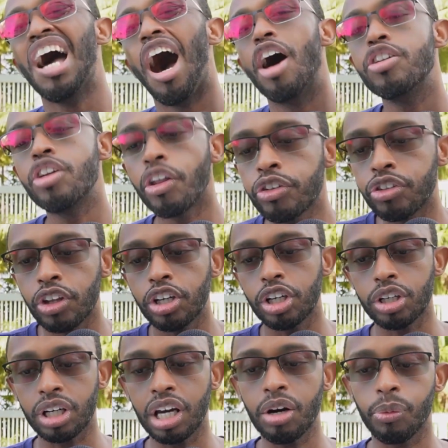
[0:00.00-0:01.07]
Another thing you're
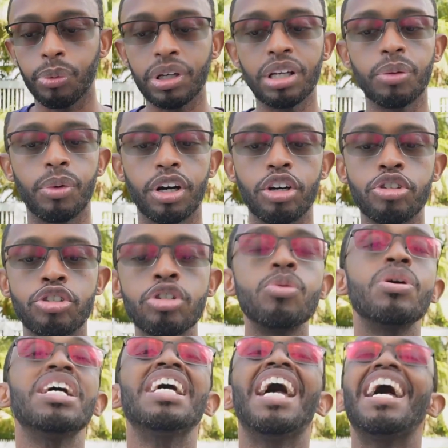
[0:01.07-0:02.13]
going to really want to do
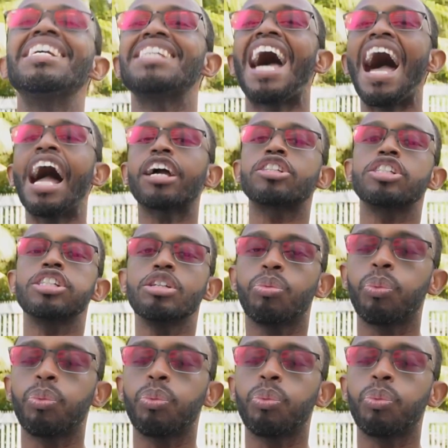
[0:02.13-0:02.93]
is actually